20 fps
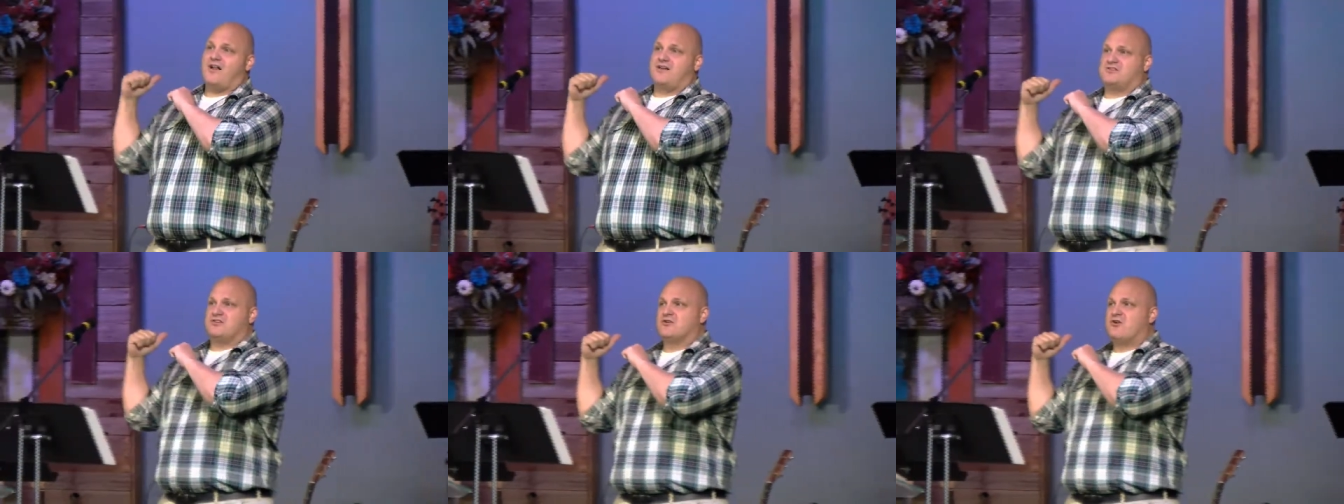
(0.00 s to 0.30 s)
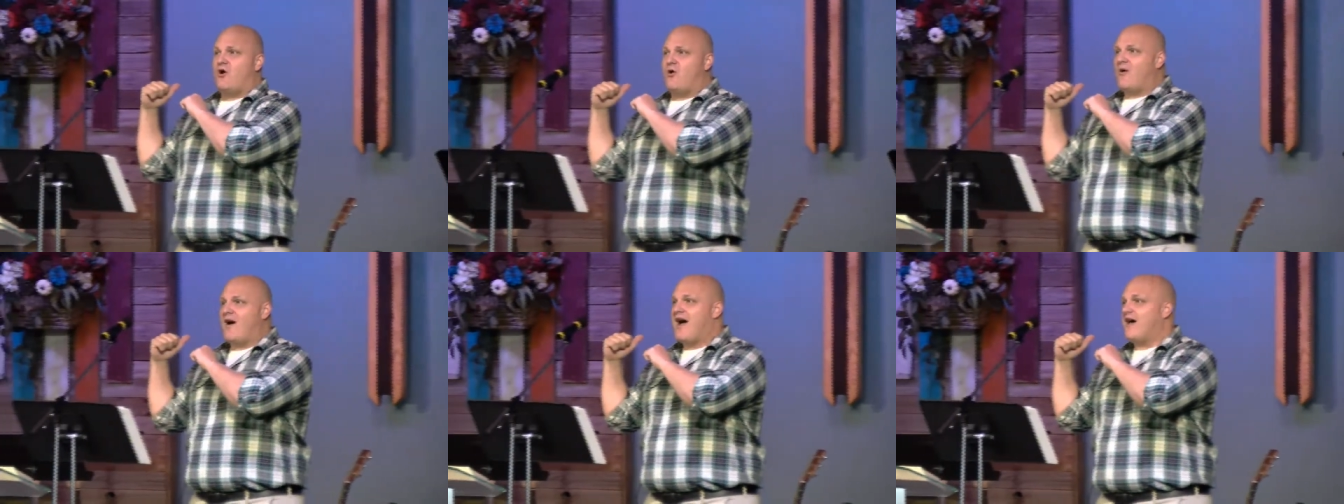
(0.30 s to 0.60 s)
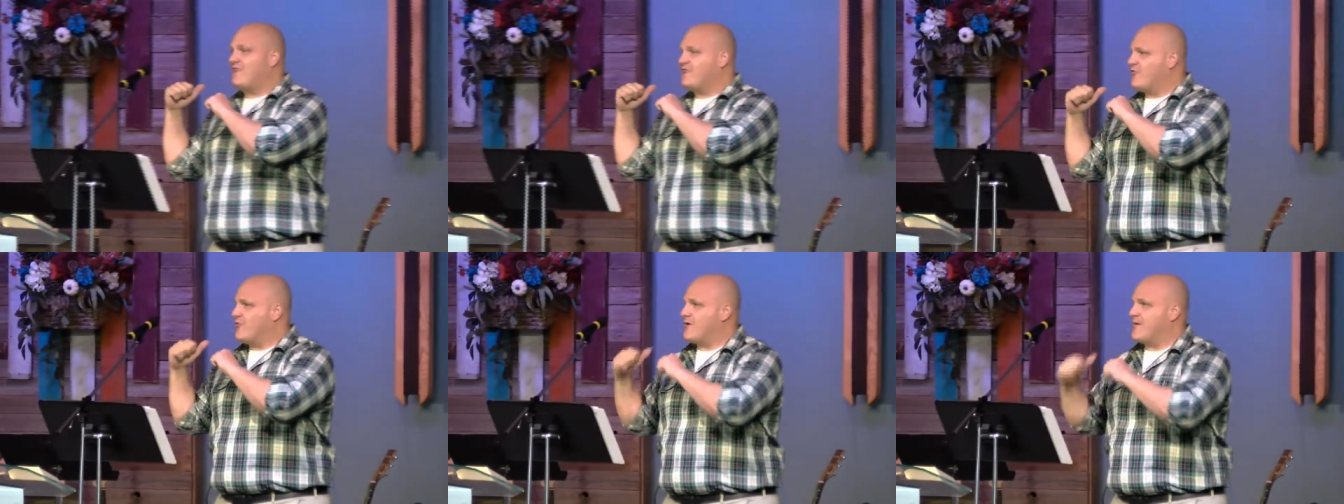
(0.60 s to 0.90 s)
to go
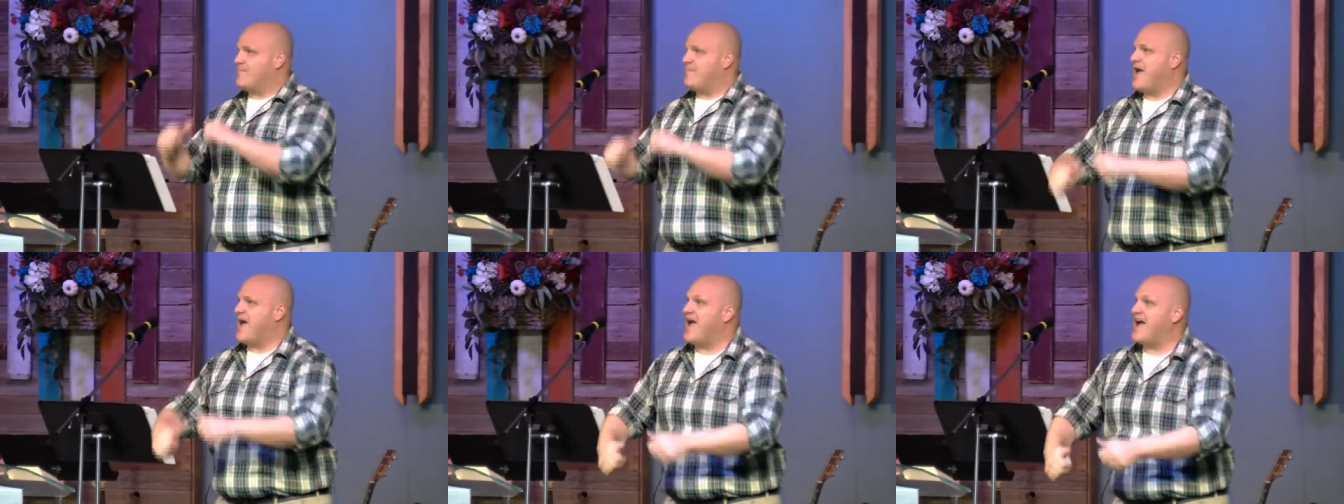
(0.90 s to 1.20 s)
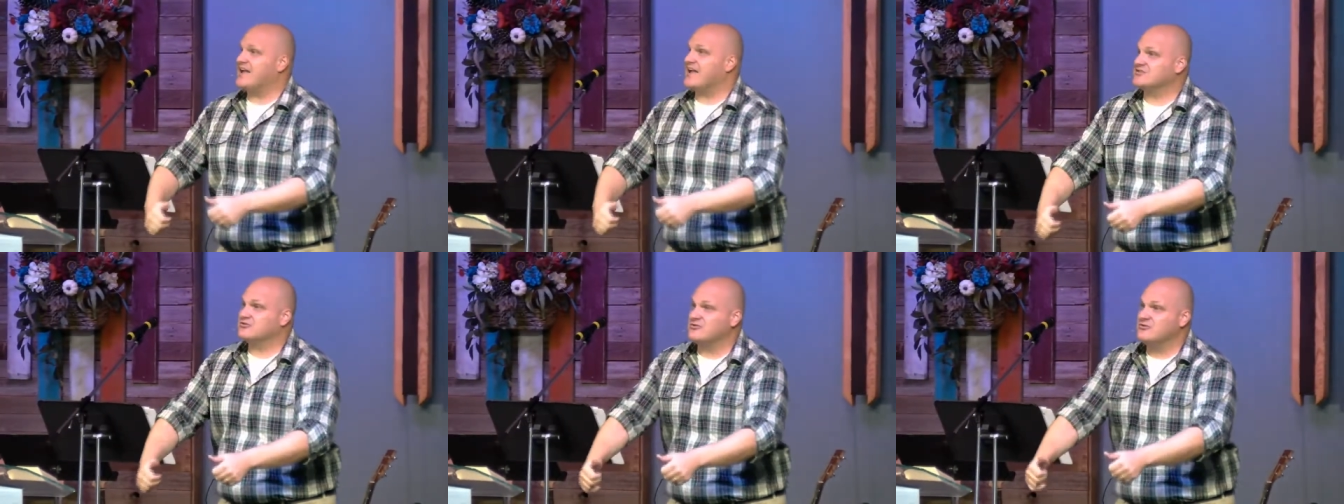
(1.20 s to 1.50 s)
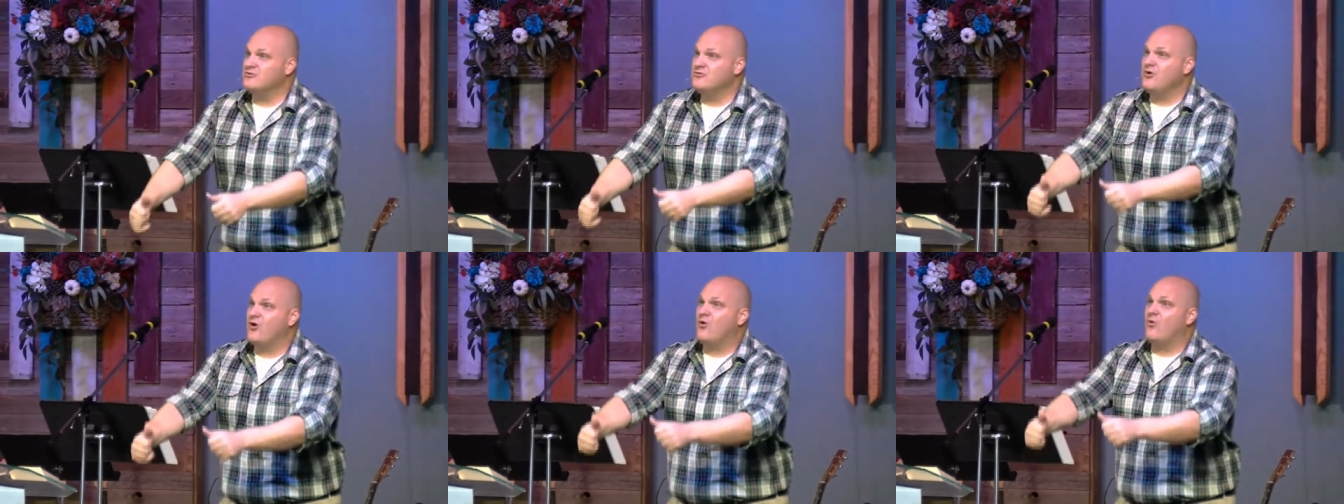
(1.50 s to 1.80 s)
out for a pass or you
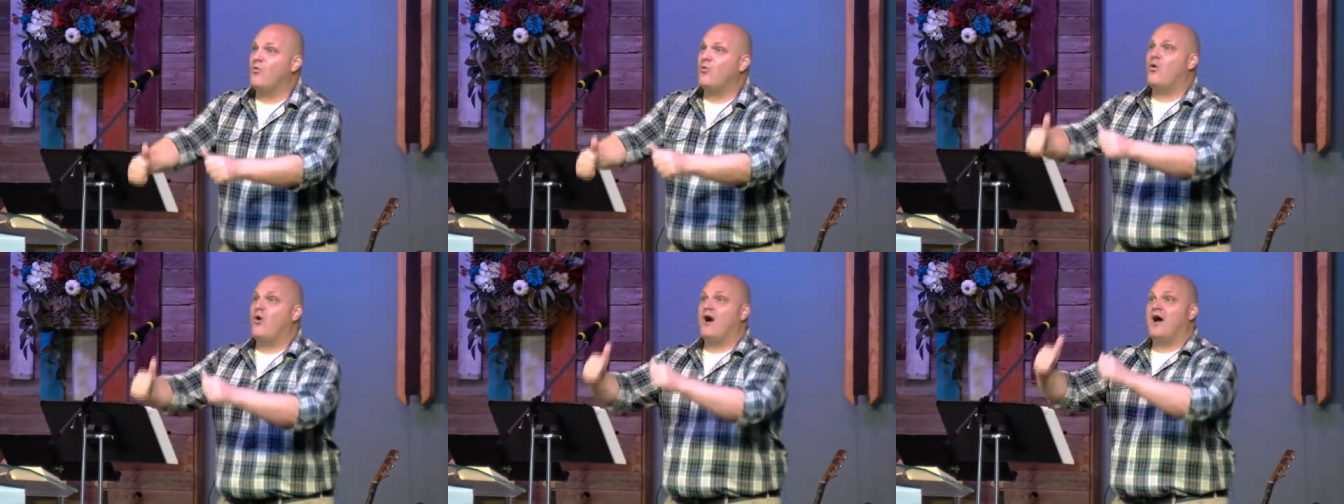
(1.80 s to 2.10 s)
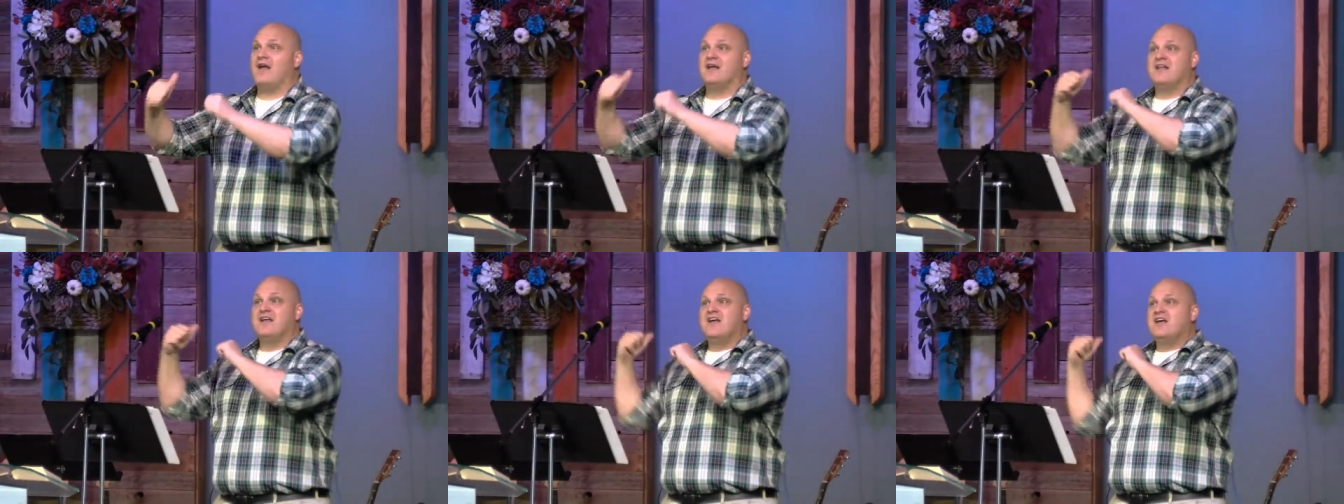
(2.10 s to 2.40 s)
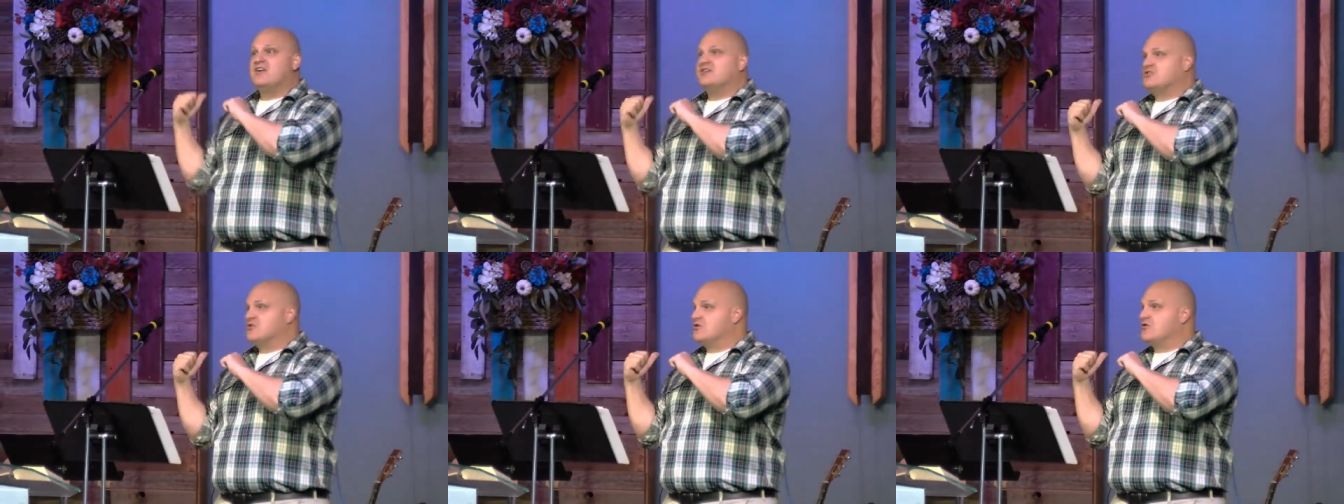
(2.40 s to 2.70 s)
don't want
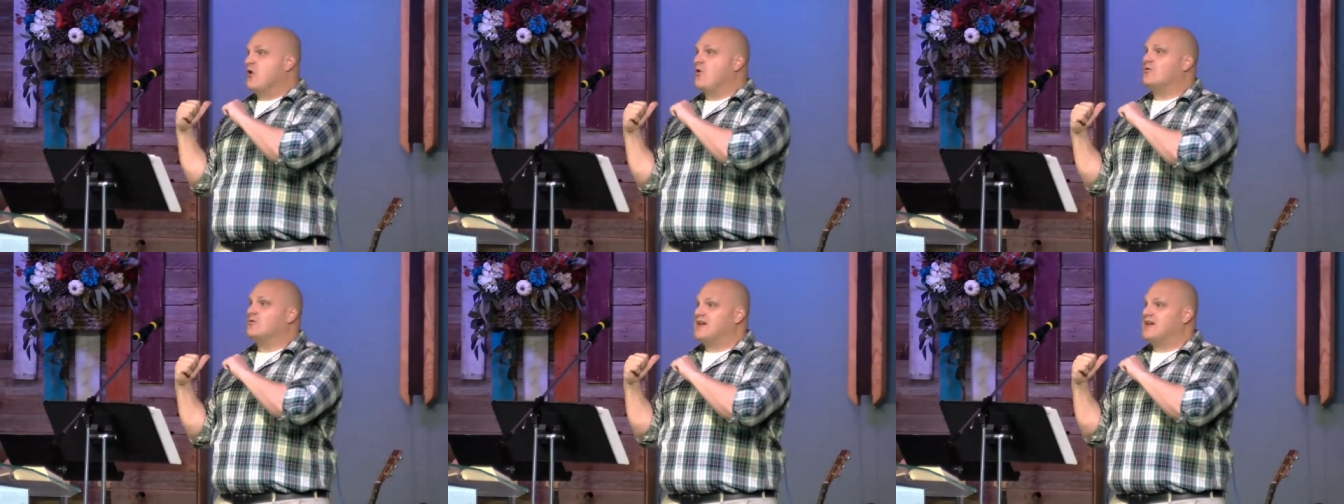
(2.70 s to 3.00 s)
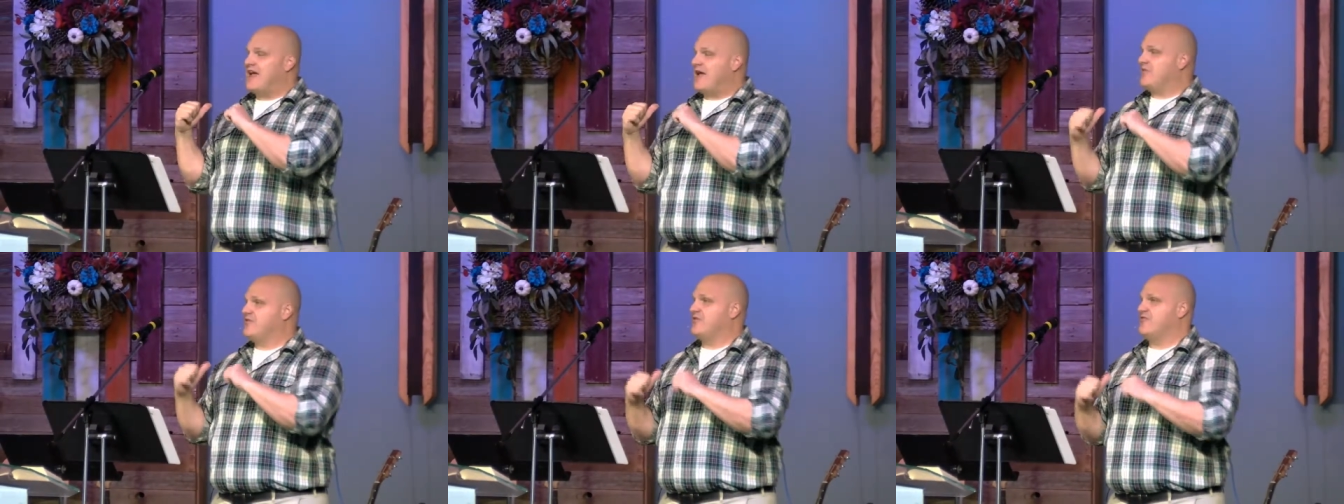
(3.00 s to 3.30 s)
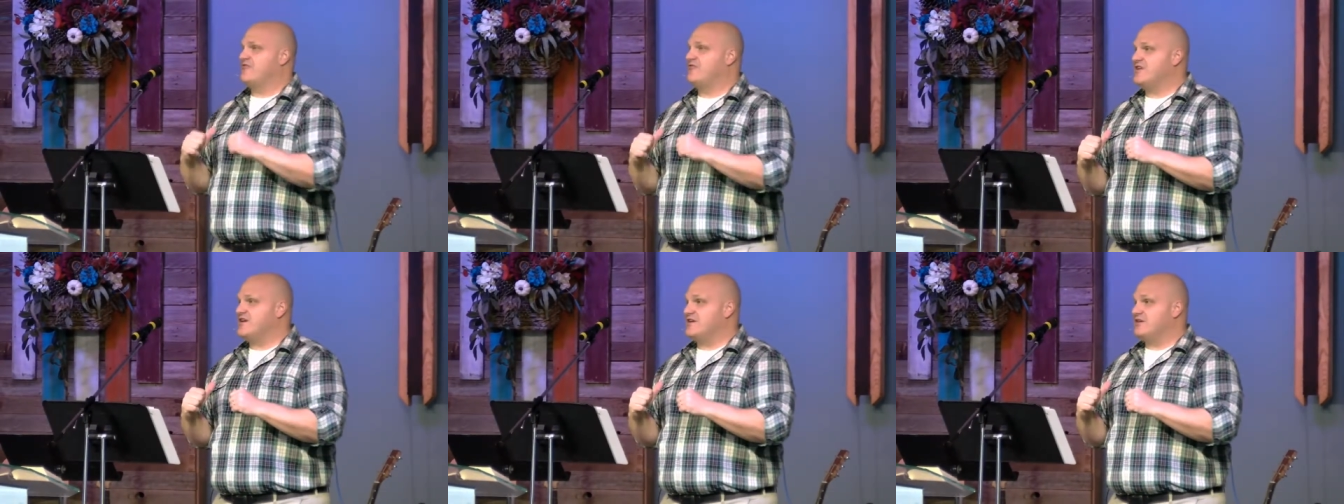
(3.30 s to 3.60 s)
to go down the
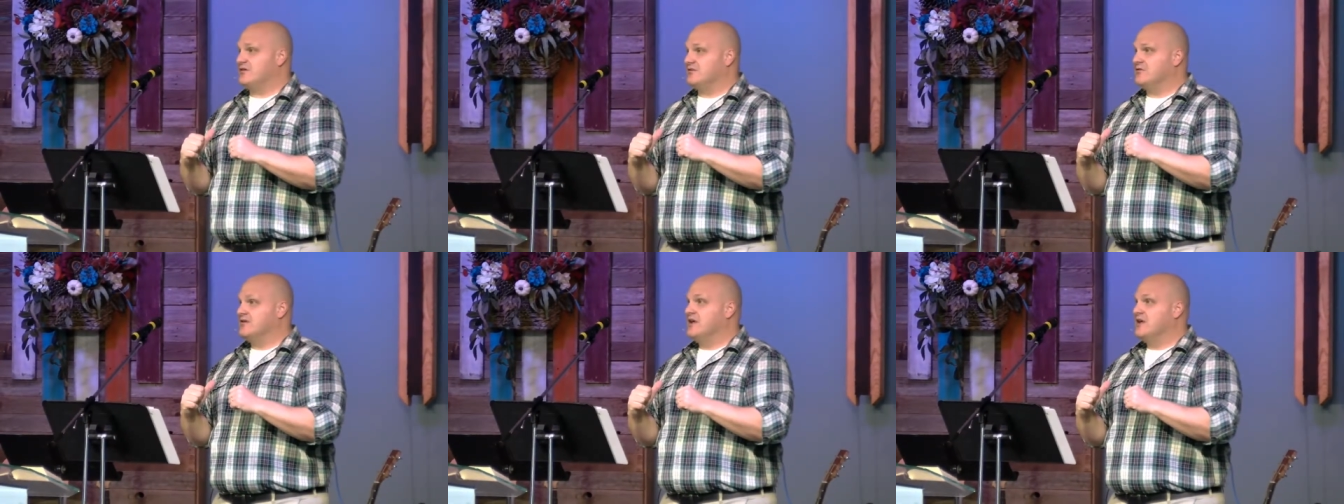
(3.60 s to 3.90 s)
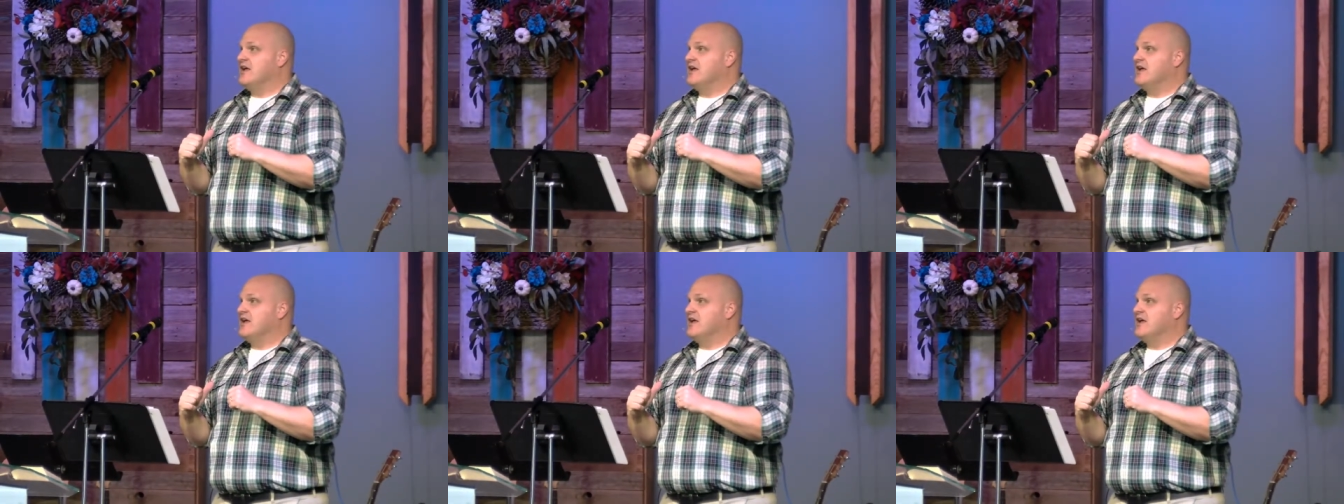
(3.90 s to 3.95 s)
field.